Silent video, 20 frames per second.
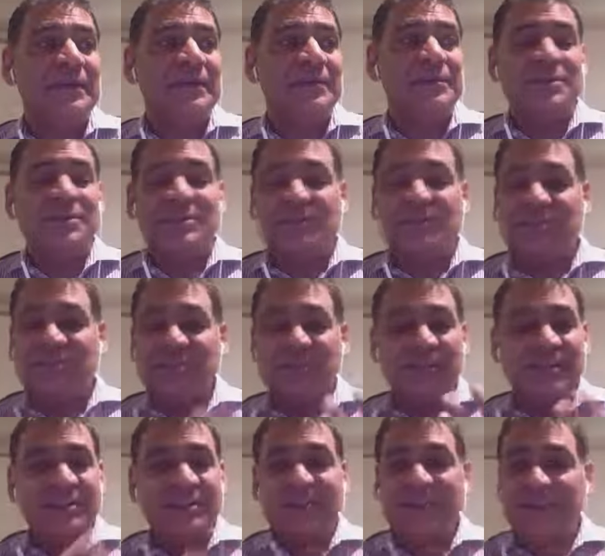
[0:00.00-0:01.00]

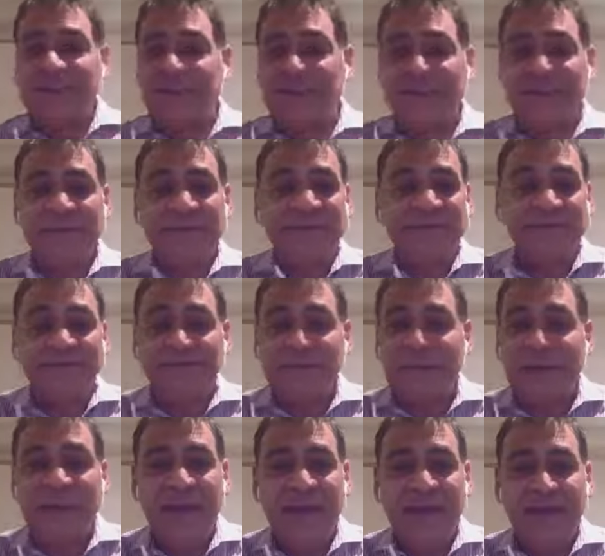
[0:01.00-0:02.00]
6 to
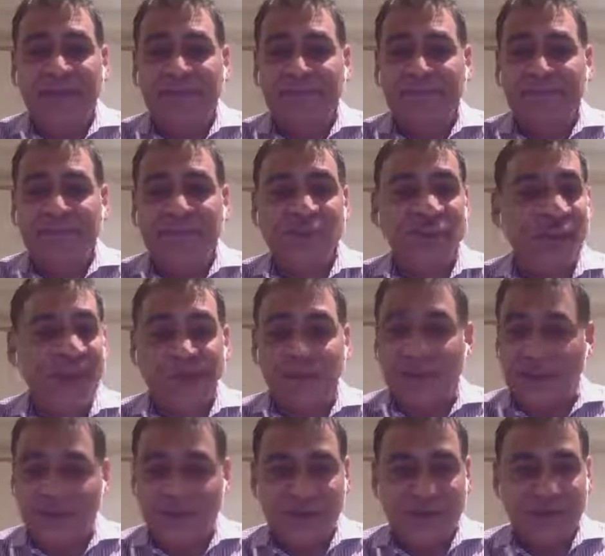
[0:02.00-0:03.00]
8
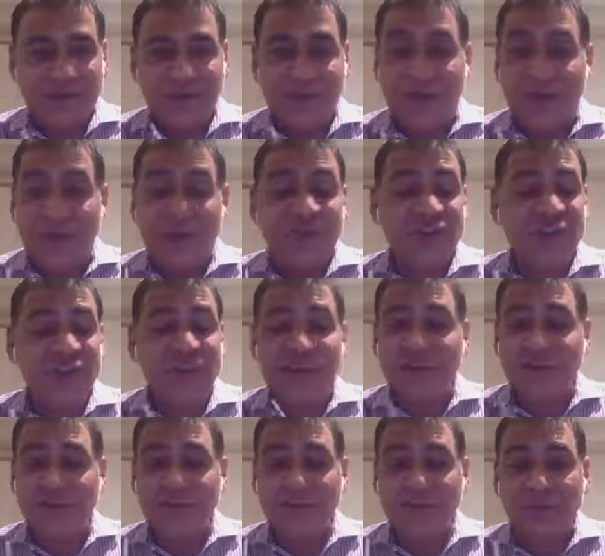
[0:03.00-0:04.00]
checklists, and they change
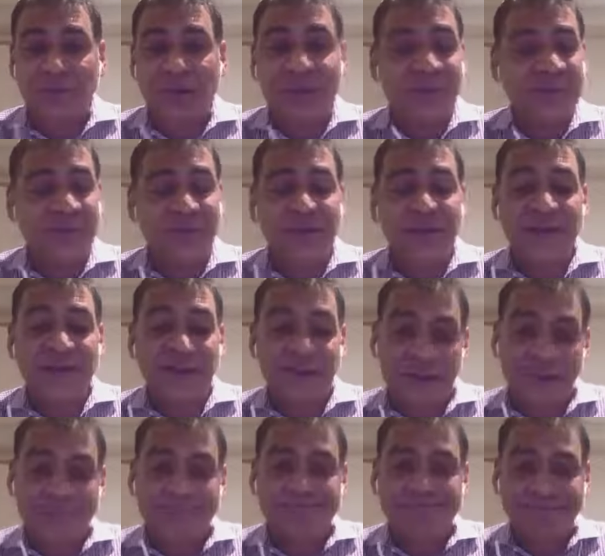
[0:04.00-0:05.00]
them as they need it.